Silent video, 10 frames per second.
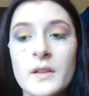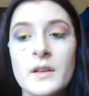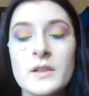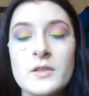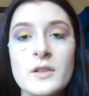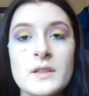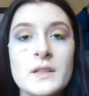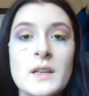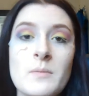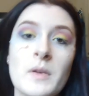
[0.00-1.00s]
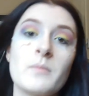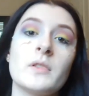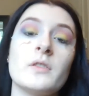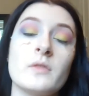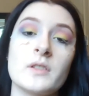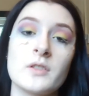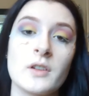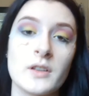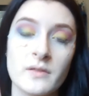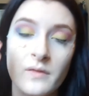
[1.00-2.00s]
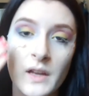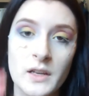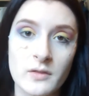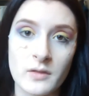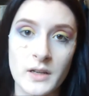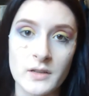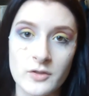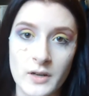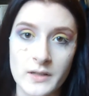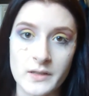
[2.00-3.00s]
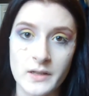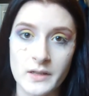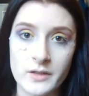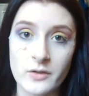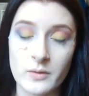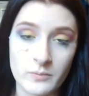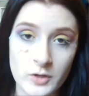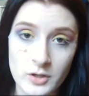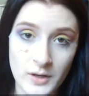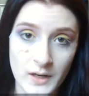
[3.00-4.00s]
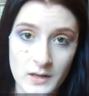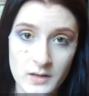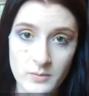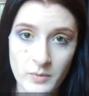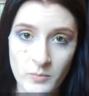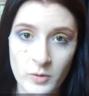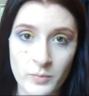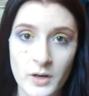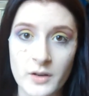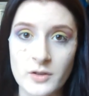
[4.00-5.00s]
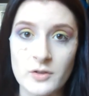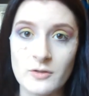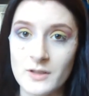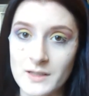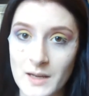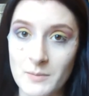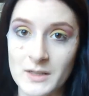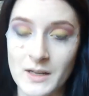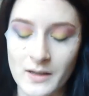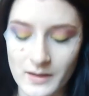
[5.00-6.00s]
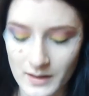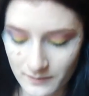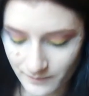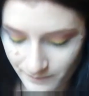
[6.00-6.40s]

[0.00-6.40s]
As you can see, my blue is starting to fade quite drastically, so I'm just going to get a little bit more product and do the same exact thing.